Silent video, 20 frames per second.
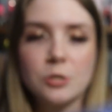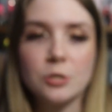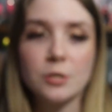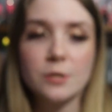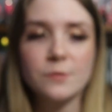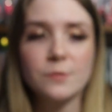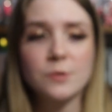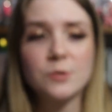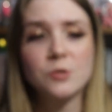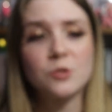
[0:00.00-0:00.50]
which
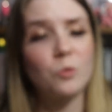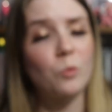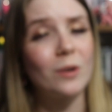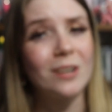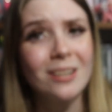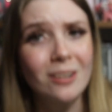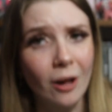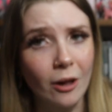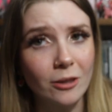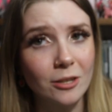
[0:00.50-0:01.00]
this was
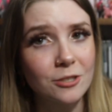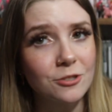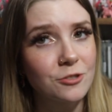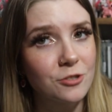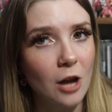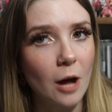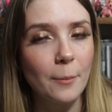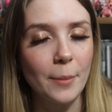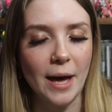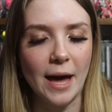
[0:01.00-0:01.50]

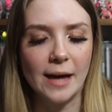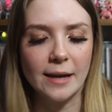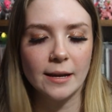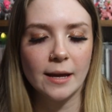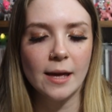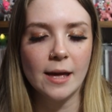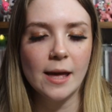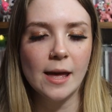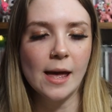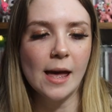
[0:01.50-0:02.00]
$20, not bad
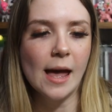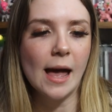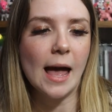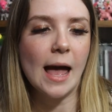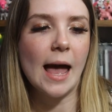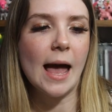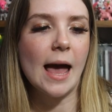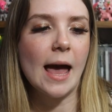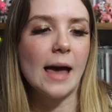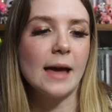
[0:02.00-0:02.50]

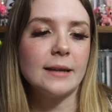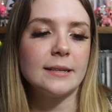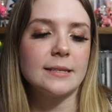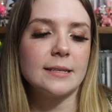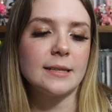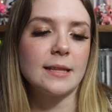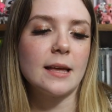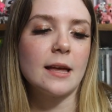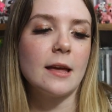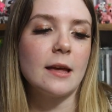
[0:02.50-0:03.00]
and
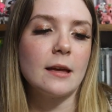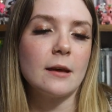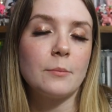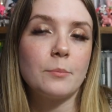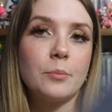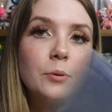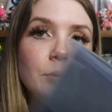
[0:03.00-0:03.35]
they